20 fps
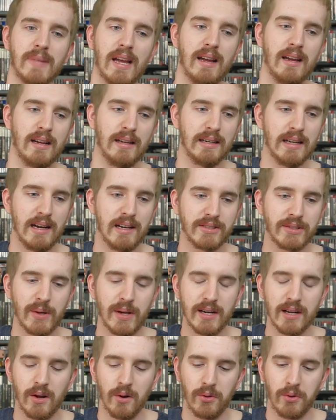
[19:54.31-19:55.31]
And I also
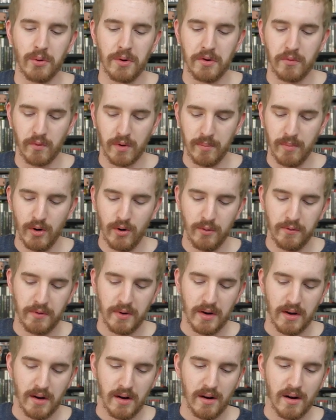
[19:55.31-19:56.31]
had to go through and remove
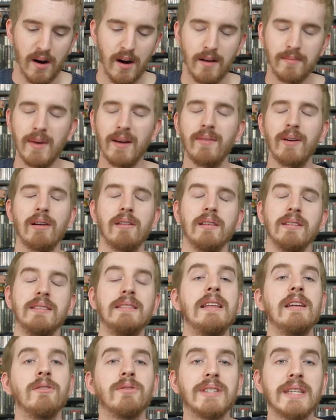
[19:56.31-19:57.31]
all my various
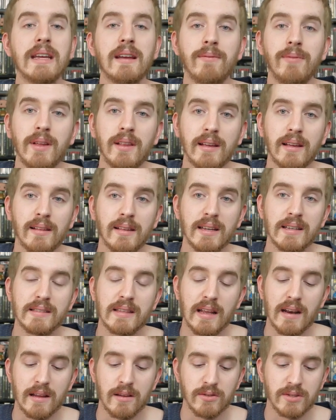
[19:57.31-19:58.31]
NeoSync affiliate links
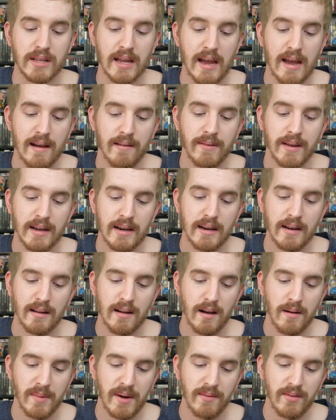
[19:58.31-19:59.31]
that I used to have in
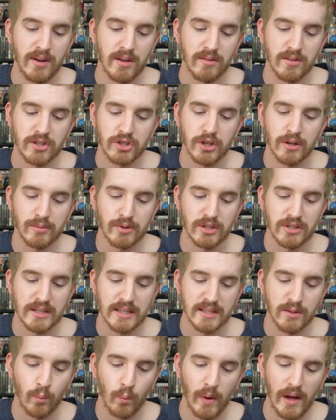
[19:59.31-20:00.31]
all my video descriptions
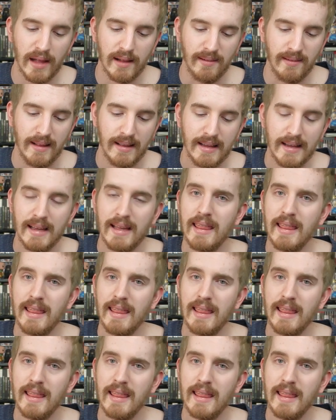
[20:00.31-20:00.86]
as well.